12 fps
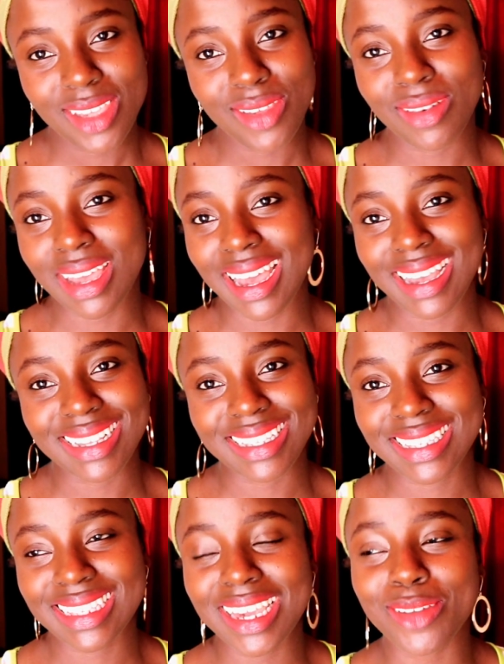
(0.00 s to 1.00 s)
you guys
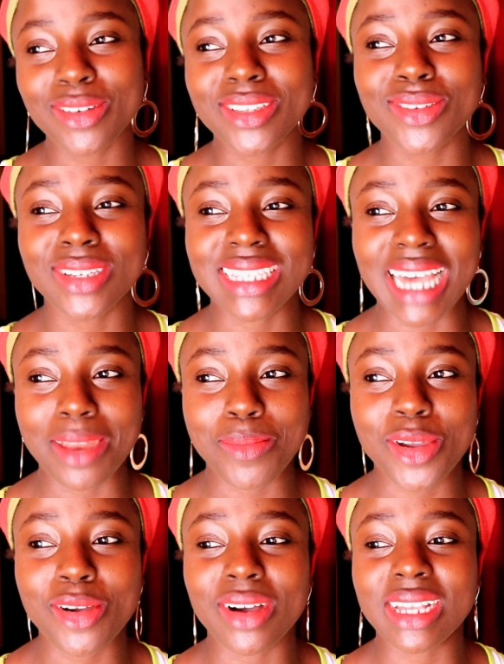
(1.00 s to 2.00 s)
it was so sad
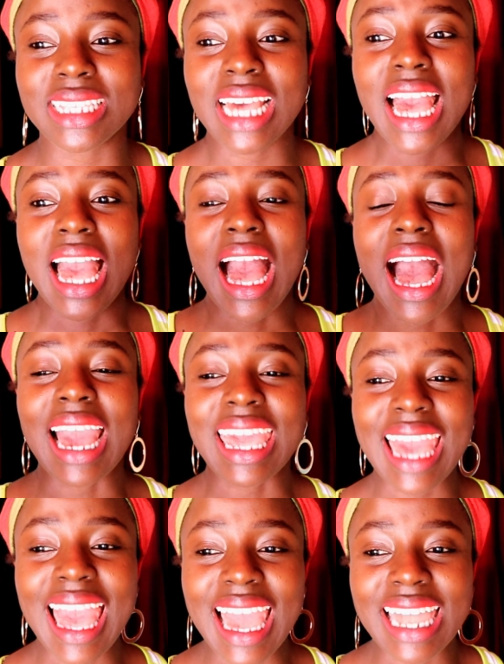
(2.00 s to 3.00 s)
because
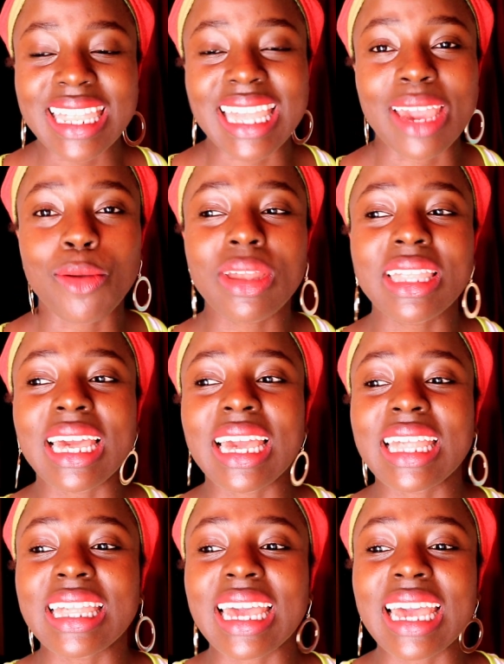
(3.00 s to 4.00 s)
again the,
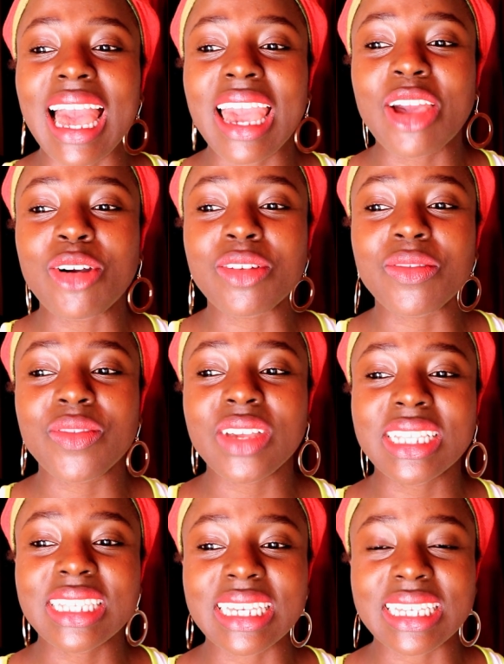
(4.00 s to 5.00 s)
the the guy
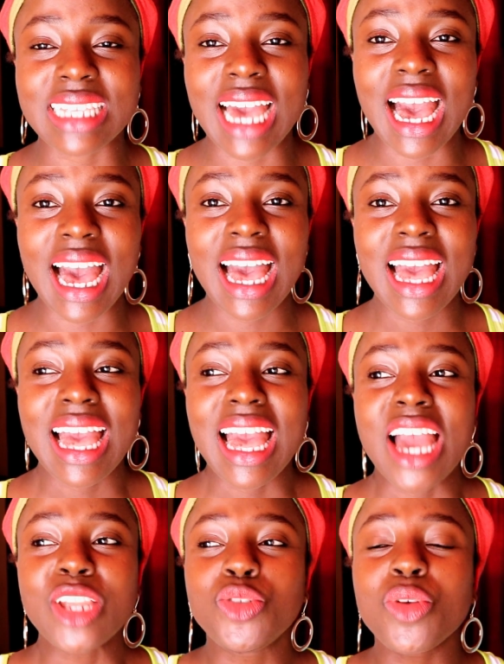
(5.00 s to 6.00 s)
convinces her
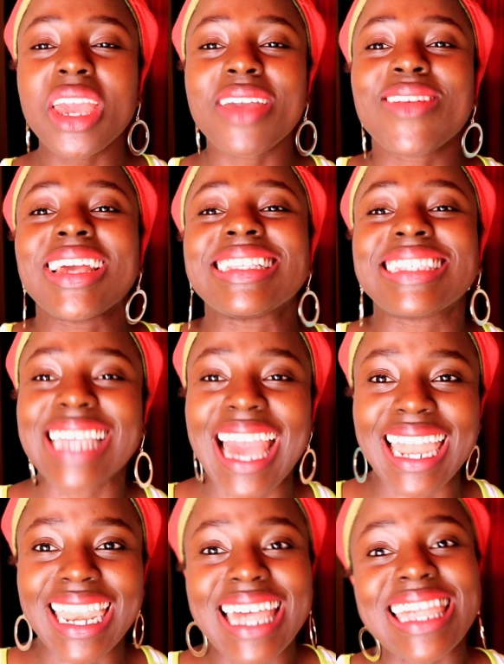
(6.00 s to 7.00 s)
to even
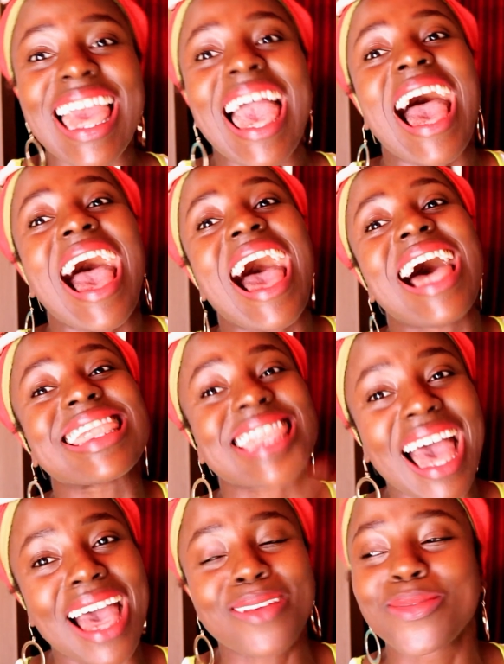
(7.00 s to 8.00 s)
send the
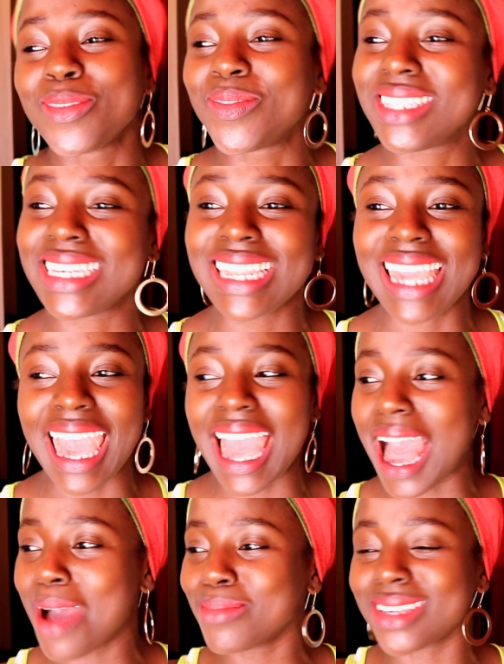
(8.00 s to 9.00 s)
other 15k
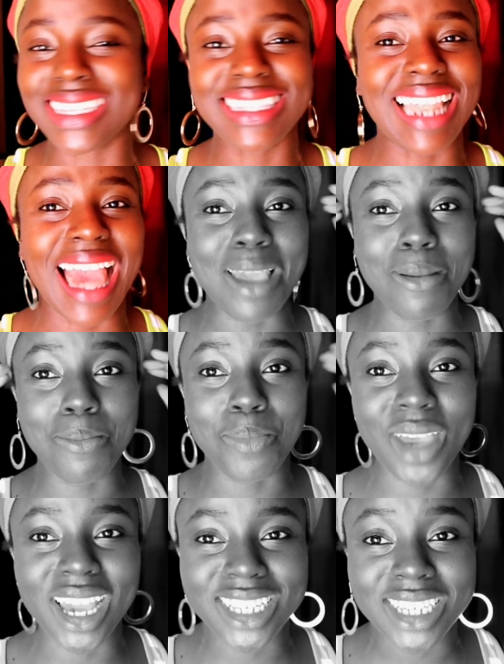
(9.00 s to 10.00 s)
i'm just like, like
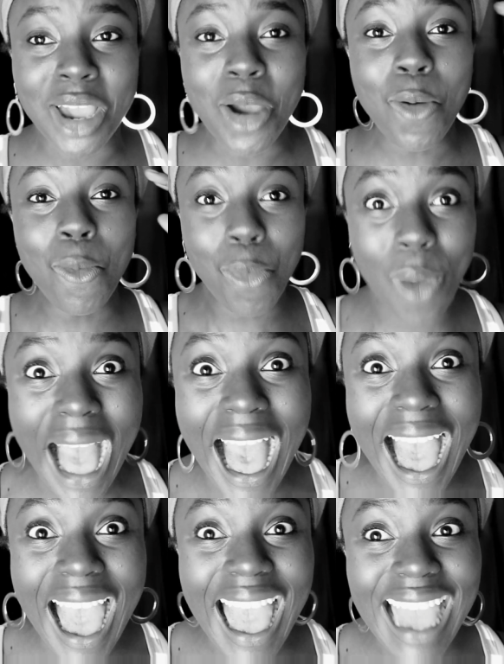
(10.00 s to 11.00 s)
bitch
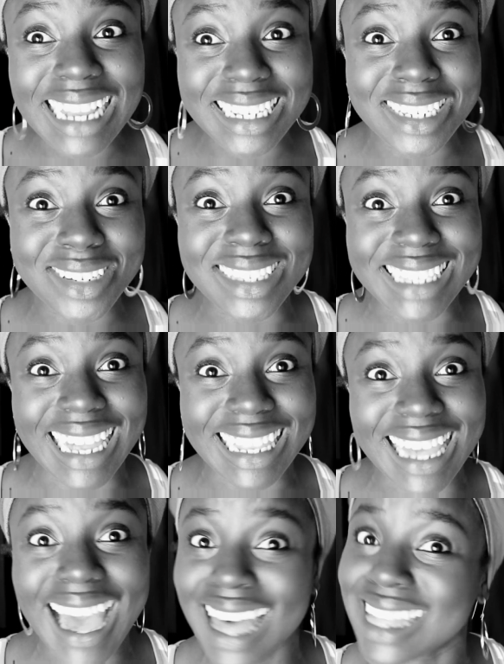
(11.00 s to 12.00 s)
why did you send the